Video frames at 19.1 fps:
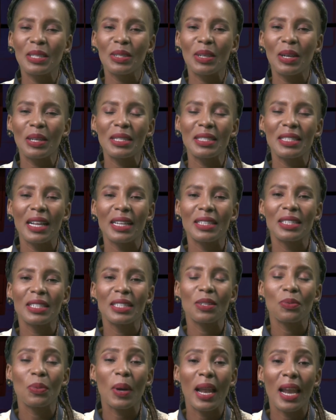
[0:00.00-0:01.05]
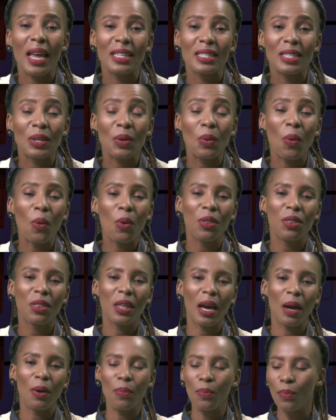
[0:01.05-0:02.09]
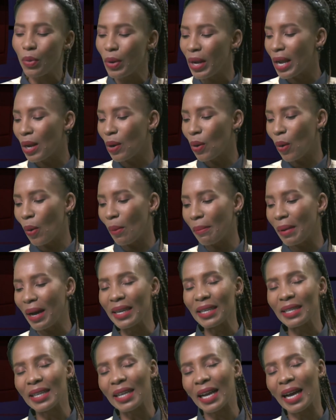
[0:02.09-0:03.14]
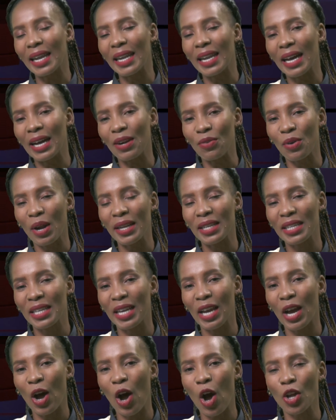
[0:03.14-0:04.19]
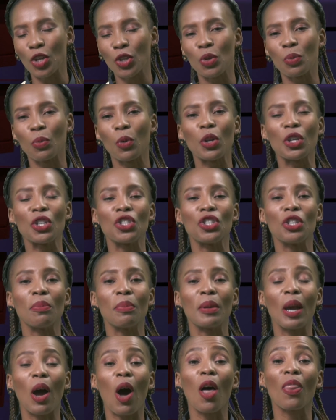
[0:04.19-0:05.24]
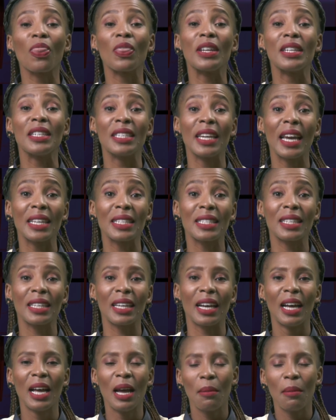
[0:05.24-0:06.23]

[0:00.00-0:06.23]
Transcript: consultant as well as an author, Mbulelo Mayikana, right here on Good Morning GP on the desk.